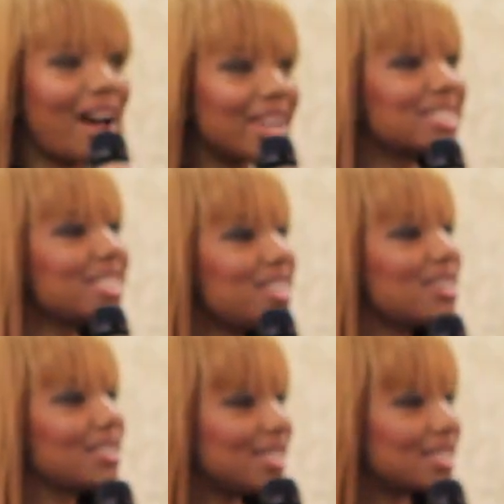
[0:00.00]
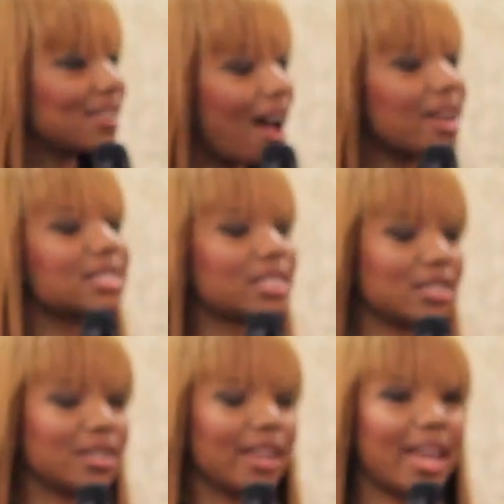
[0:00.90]
God is good. Listen, God is
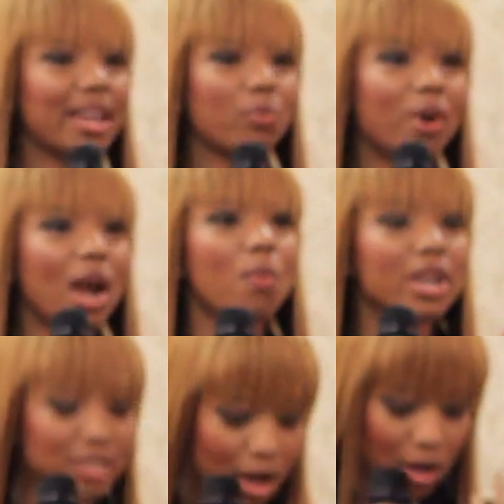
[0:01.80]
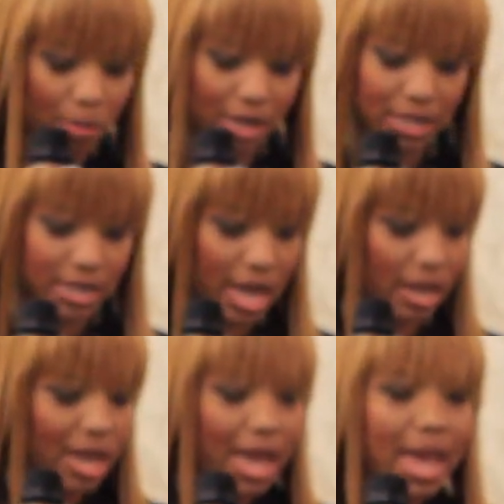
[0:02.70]
good. And what I want to talk about
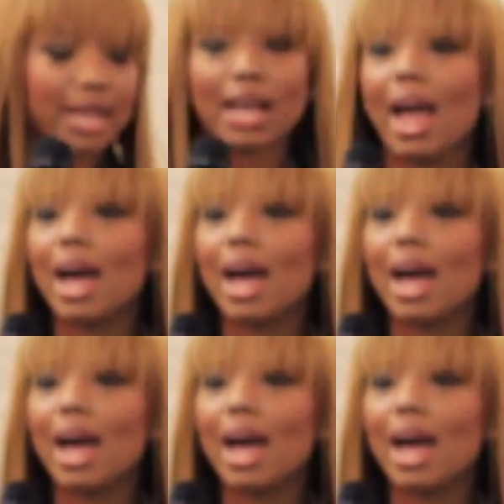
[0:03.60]
today is I